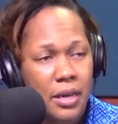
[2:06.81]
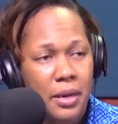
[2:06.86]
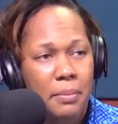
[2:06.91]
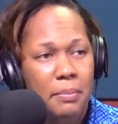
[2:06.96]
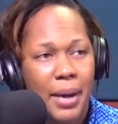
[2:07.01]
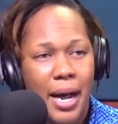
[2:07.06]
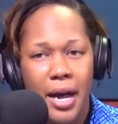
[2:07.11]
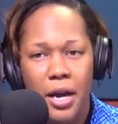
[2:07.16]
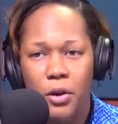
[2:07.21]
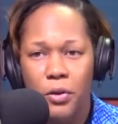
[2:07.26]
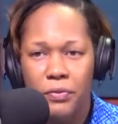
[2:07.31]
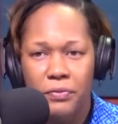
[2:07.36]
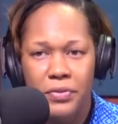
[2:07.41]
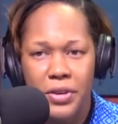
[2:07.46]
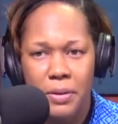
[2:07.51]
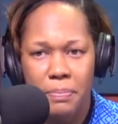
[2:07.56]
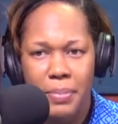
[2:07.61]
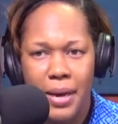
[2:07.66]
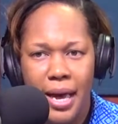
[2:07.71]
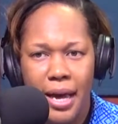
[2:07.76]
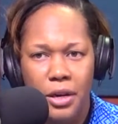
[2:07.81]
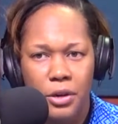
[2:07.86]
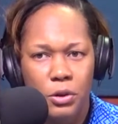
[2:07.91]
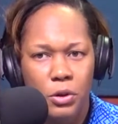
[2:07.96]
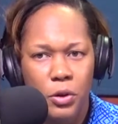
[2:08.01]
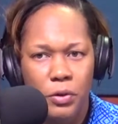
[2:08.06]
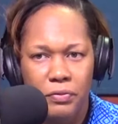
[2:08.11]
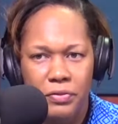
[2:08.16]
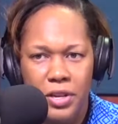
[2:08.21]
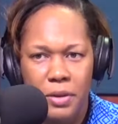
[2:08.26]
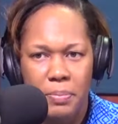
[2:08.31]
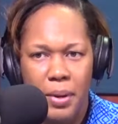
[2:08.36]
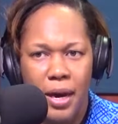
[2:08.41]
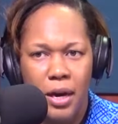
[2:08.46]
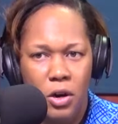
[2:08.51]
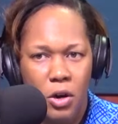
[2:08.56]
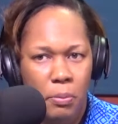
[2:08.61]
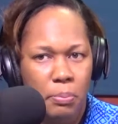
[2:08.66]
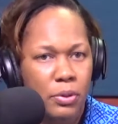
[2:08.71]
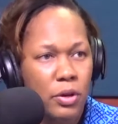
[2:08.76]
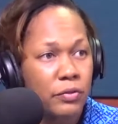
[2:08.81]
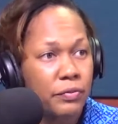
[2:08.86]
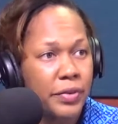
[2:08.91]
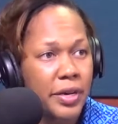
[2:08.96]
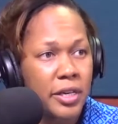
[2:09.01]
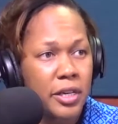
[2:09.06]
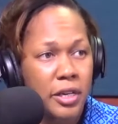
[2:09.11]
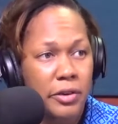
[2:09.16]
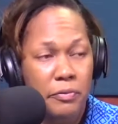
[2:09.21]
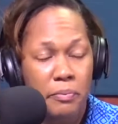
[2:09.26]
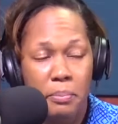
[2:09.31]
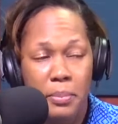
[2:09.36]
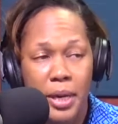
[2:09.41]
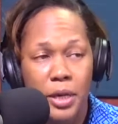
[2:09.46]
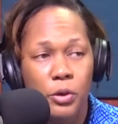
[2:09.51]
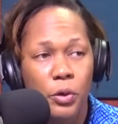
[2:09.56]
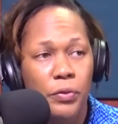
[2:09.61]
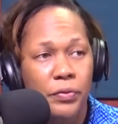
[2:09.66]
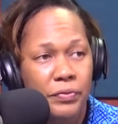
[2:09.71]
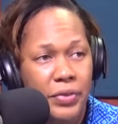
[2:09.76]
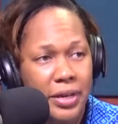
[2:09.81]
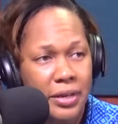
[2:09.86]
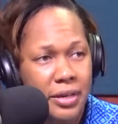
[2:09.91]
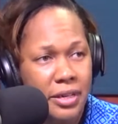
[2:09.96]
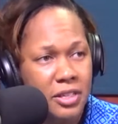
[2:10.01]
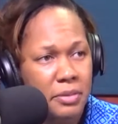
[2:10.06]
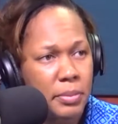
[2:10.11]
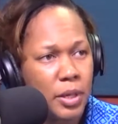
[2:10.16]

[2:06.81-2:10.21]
Biofeedback, neurofeedback are preventative mental fitness,